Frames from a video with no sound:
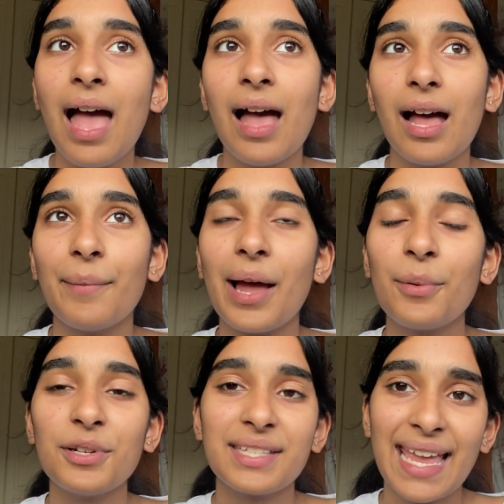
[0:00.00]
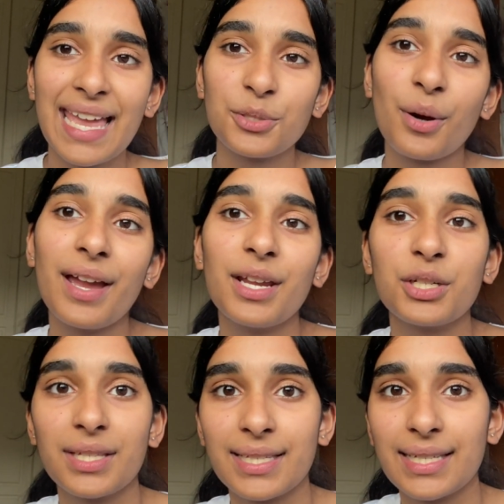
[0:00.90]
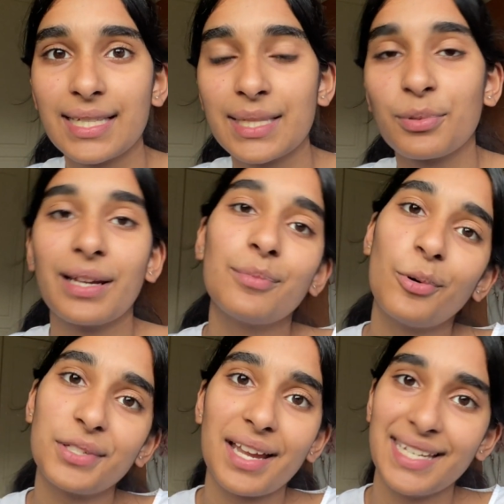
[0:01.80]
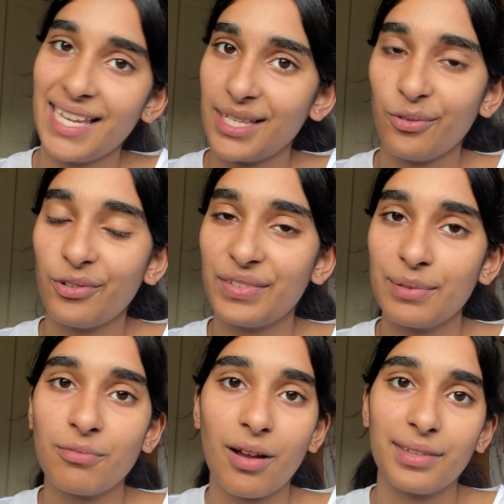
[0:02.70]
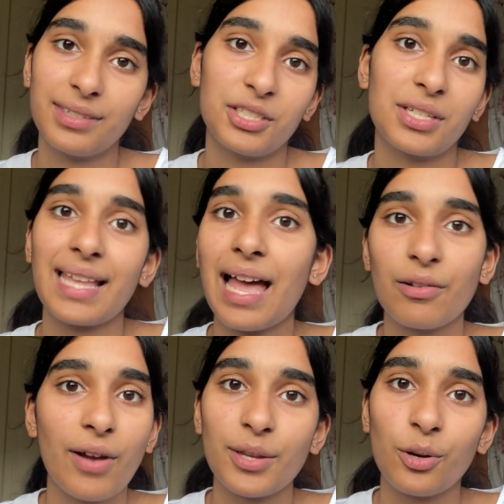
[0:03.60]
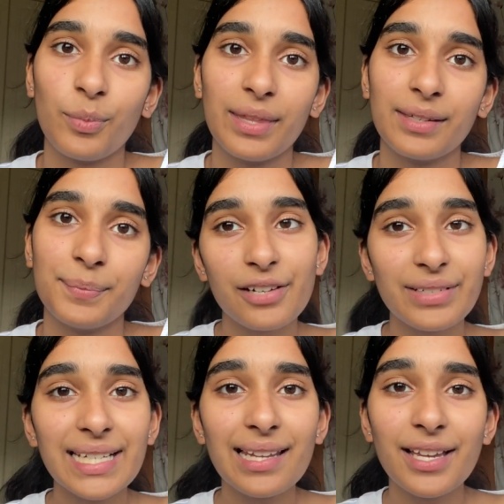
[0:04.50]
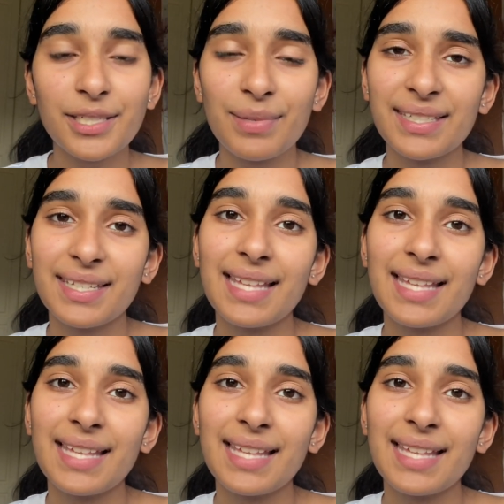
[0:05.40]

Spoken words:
I would say try and just springboard ideas off of them rather than just outright copy them. I really liked Mr.